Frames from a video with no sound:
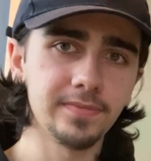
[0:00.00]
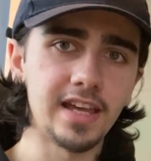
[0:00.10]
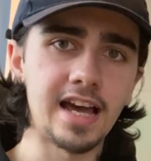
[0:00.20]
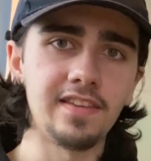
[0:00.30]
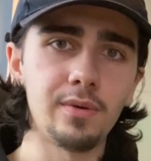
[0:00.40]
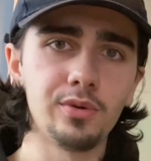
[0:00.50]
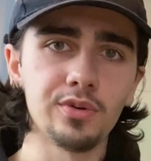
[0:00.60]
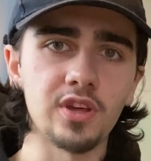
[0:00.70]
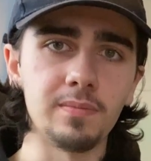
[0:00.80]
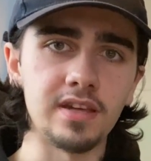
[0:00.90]
And there would
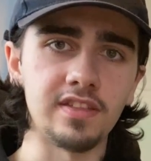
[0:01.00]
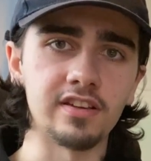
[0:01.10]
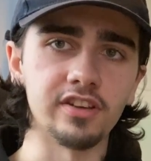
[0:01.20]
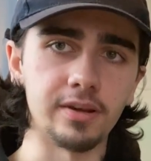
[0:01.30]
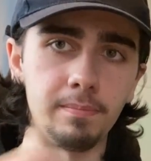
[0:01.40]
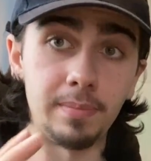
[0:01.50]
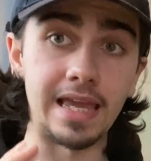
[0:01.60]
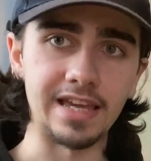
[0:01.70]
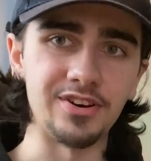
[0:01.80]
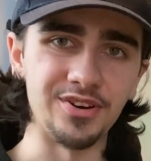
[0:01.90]
also be things like
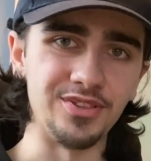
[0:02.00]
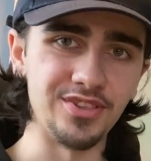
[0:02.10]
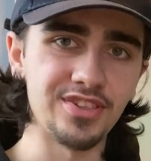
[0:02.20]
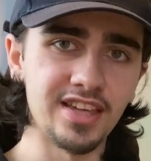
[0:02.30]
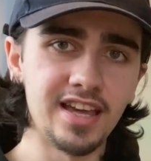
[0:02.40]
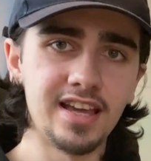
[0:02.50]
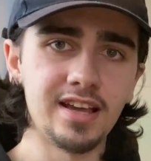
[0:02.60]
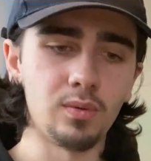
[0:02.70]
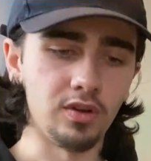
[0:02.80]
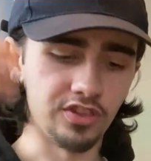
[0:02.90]
big hoods,
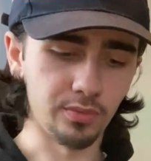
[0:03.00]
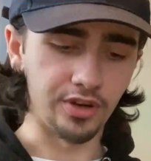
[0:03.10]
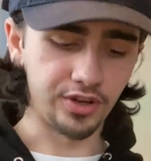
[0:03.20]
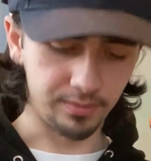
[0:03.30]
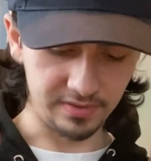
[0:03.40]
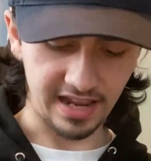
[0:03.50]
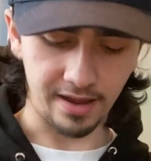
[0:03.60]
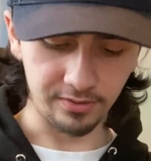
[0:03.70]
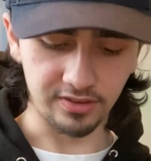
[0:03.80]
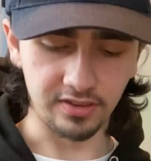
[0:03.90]
ones that would come
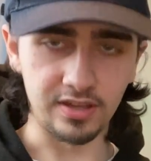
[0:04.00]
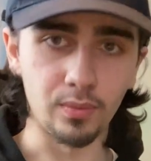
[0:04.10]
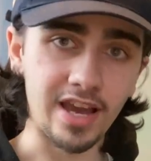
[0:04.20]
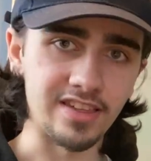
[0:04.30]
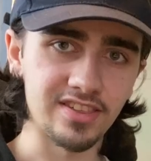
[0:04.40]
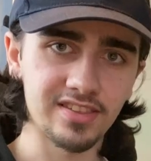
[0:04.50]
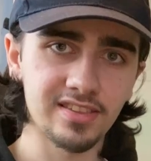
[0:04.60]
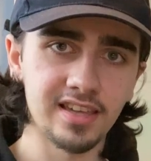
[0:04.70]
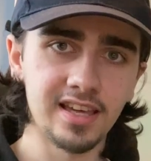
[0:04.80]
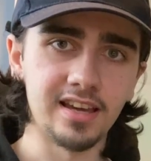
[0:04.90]
down to the
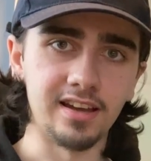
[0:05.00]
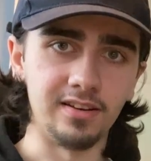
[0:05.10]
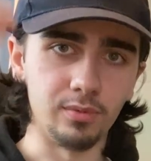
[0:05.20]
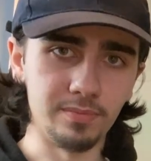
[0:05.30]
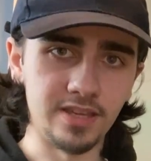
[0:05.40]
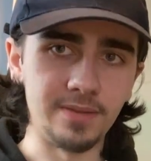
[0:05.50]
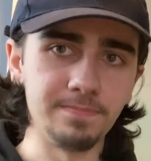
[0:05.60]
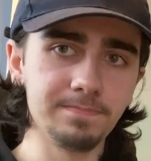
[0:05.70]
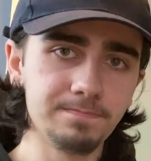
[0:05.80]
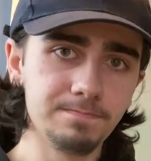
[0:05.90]
waist and would be,
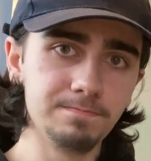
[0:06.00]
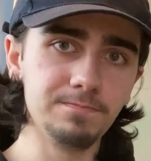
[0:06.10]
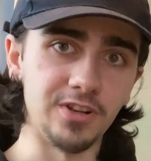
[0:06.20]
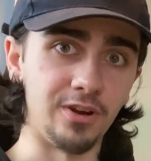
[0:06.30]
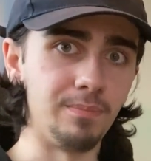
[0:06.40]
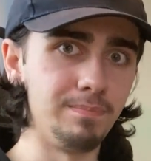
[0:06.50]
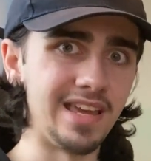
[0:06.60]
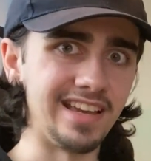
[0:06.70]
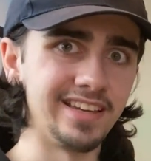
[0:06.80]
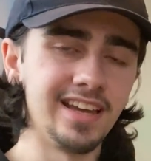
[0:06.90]

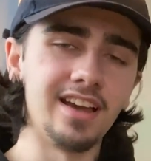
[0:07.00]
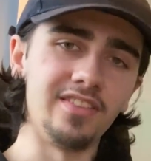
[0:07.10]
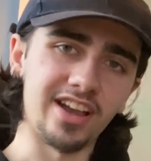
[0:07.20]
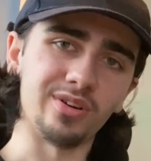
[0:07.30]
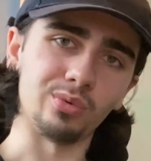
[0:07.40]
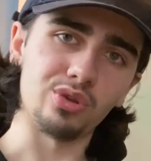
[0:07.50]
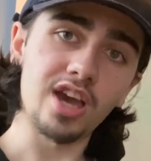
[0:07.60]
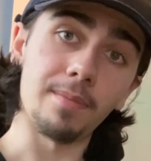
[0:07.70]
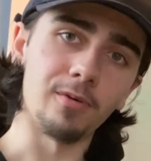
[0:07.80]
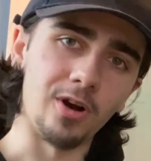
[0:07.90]
big, and they're called
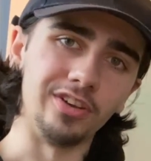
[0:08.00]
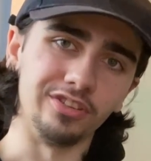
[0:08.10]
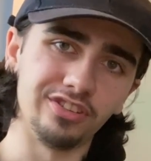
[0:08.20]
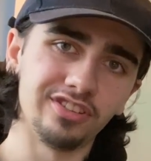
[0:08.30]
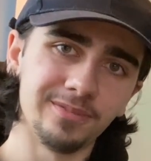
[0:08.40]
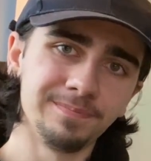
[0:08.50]
chaperons.